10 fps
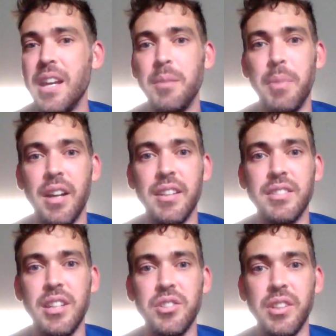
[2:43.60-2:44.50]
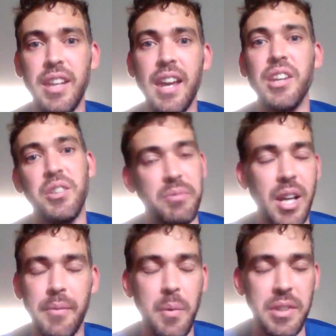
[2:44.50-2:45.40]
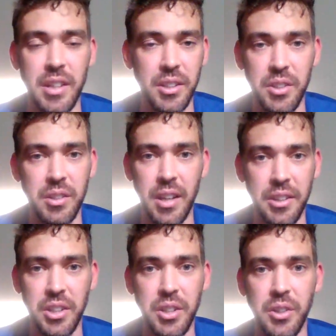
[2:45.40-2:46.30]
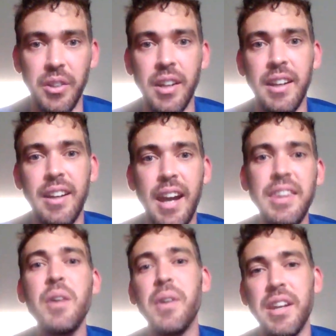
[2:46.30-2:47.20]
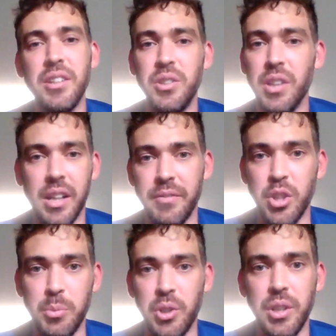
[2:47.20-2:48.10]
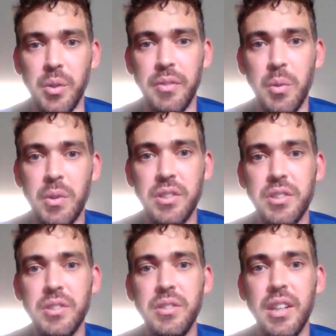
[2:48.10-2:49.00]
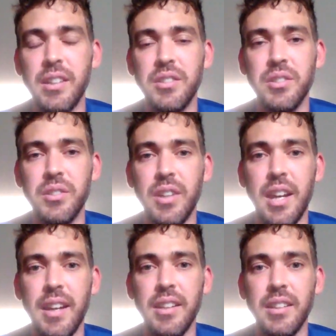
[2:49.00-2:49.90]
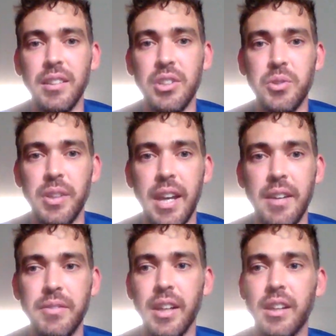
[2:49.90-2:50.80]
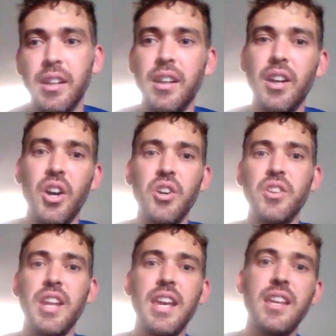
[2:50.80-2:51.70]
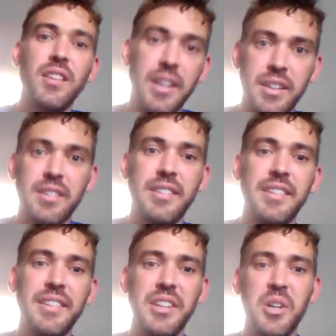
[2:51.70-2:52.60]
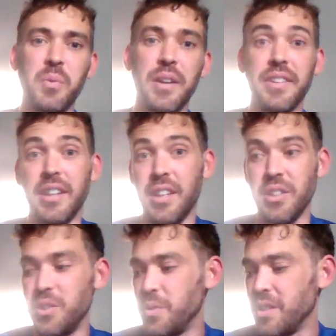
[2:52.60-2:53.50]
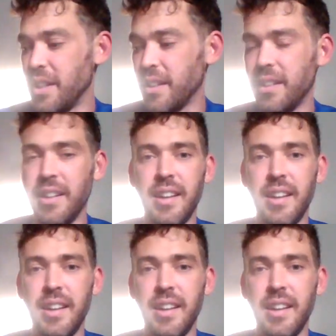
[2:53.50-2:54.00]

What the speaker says: But essentially, yeah, you can come up with another cue, and that way you can do like a verbal cue if you want to. You can do, yeah, you can literally have like her knee, like, you know, one thing you can do is like